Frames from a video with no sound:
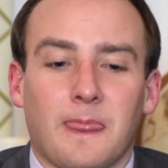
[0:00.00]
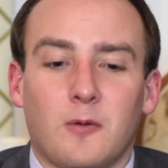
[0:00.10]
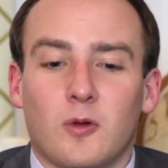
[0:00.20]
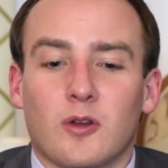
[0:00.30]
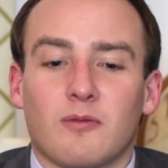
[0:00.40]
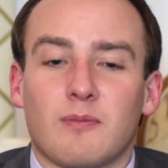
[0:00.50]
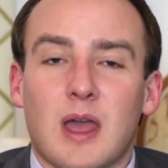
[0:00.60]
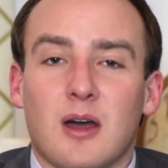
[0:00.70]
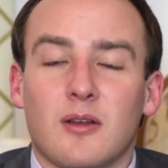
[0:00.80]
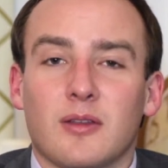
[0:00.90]
word of
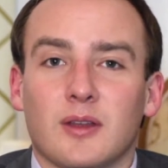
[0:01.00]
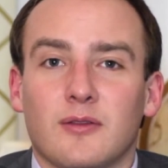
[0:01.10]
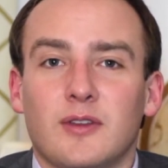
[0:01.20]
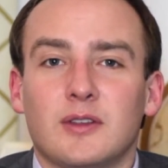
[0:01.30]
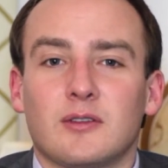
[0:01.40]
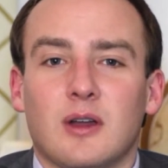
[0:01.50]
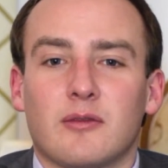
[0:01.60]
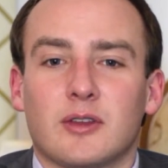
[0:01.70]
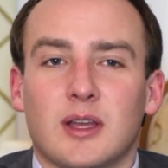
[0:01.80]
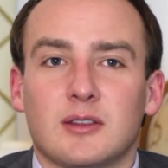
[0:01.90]
mouth and physical
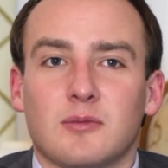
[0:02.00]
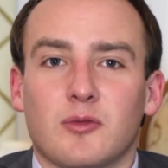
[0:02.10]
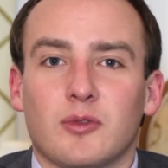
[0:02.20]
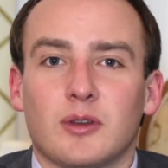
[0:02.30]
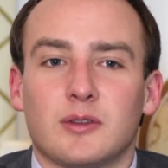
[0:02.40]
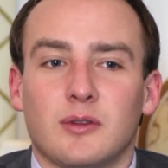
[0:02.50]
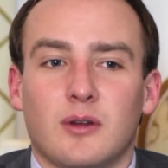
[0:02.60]
advertising, but really